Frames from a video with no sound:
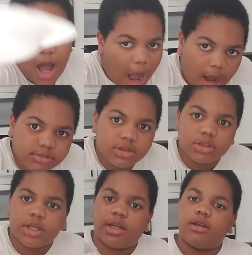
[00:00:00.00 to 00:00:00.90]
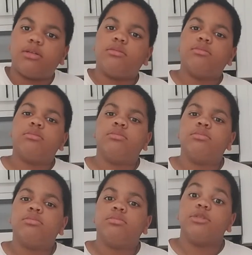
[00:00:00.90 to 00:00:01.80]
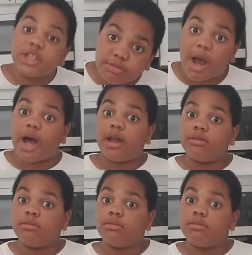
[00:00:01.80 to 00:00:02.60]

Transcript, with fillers: I'm just kidding. Just fine.